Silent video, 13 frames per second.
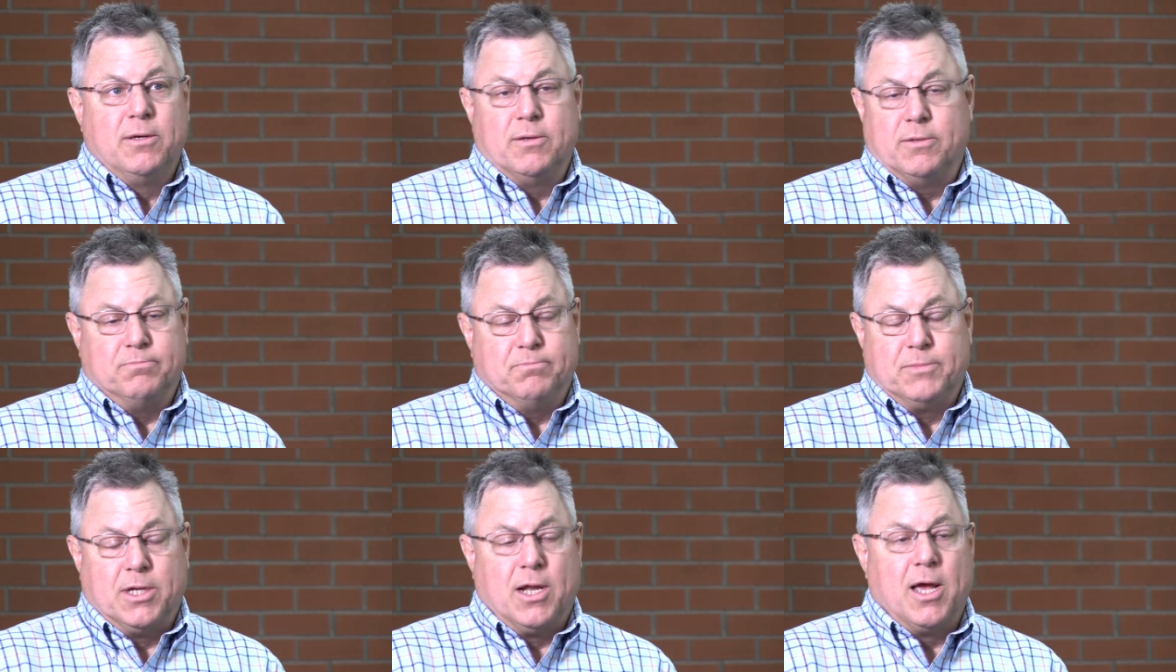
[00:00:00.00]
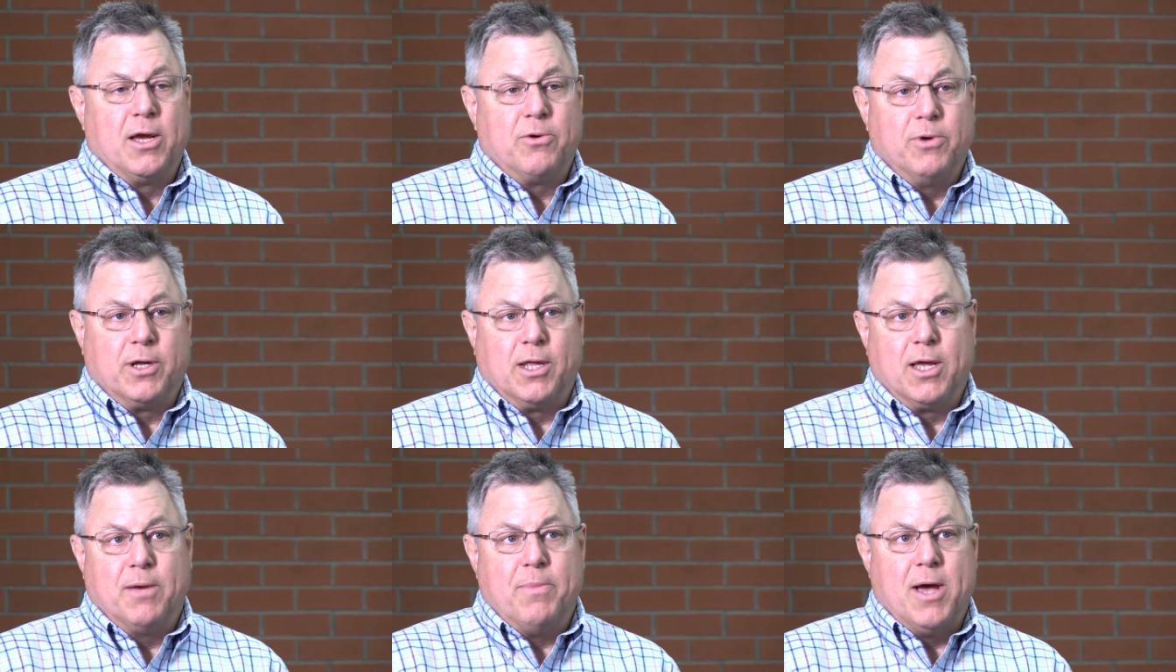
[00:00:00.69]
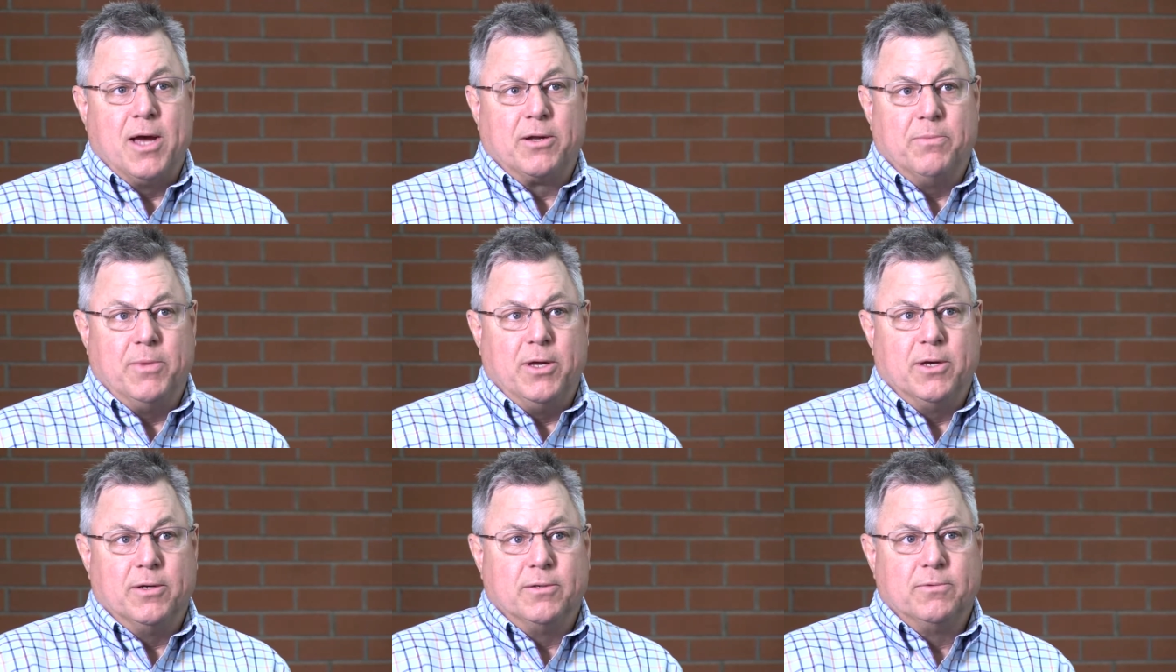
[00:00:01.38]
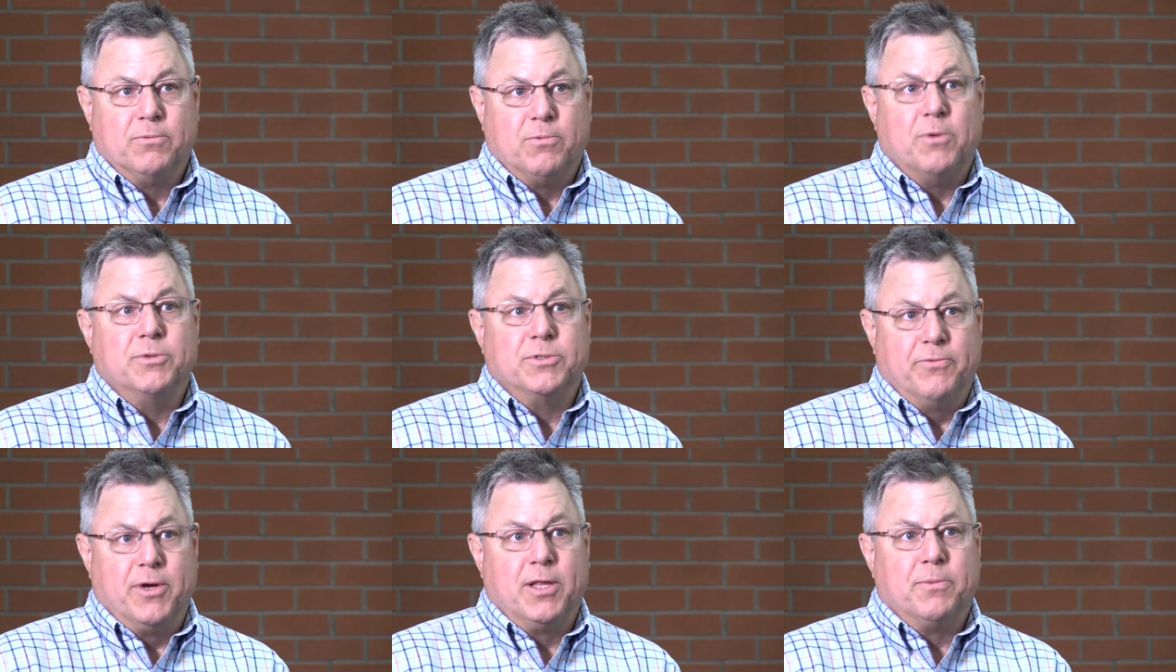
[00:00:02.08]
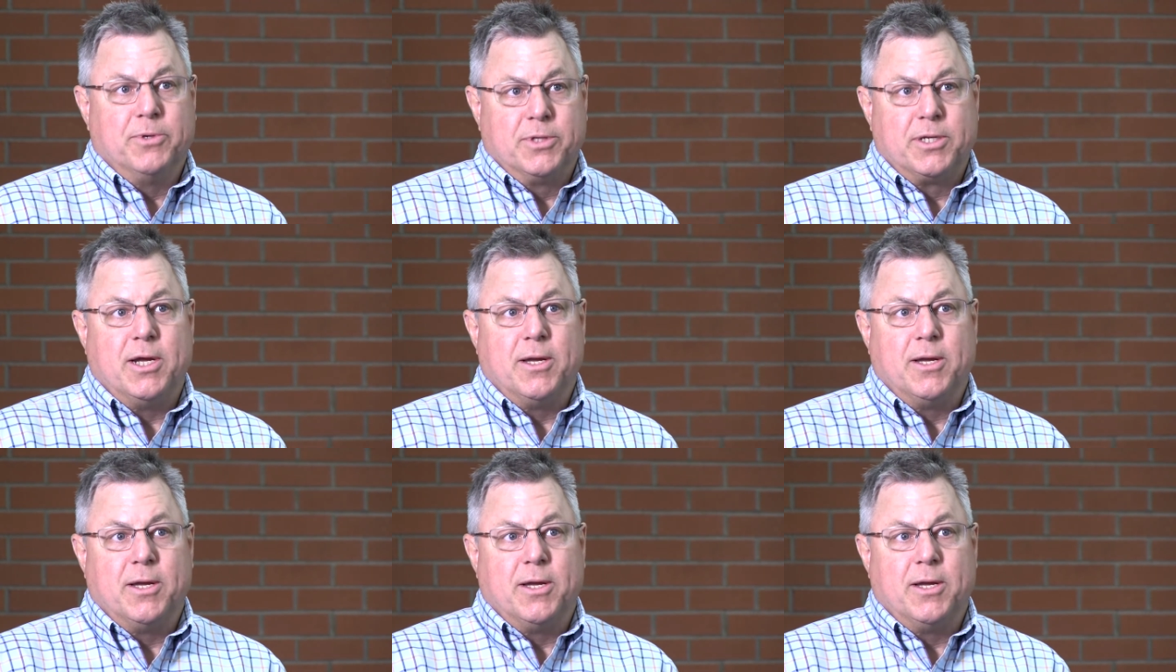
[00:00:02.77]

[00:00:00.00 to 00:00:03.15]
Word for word: And Alliant quickly got back to me on what was available at the